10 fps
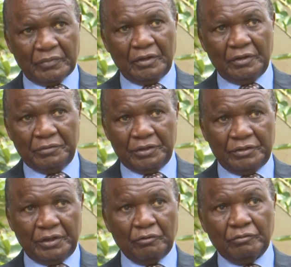and made
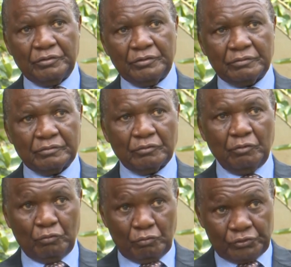their own
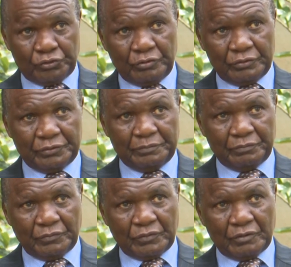conclusions,
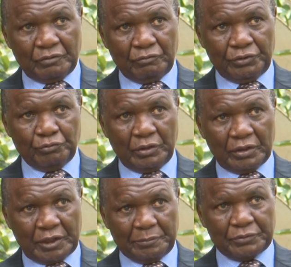which were
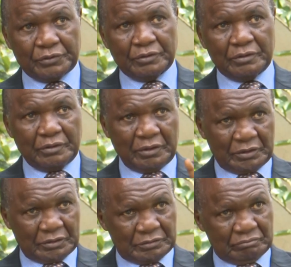kept
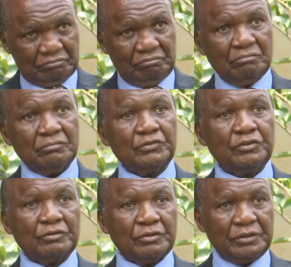
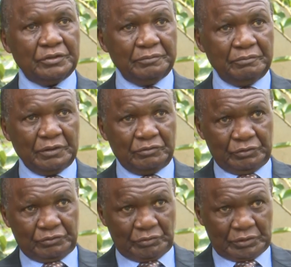secret, but
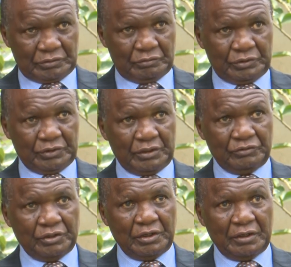which I
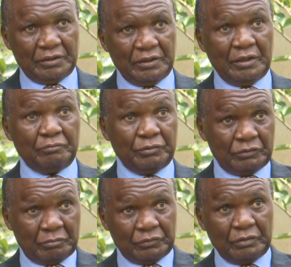shared and
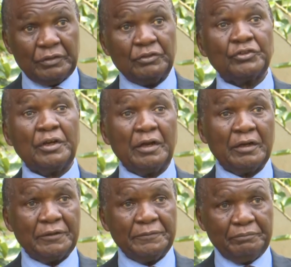President Museveni
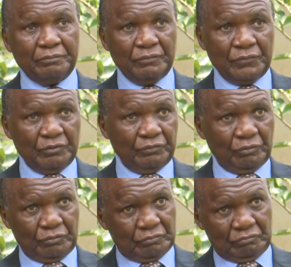shared
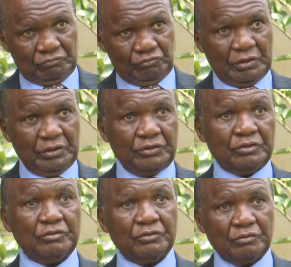for
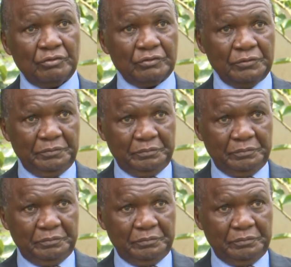strategic reasons.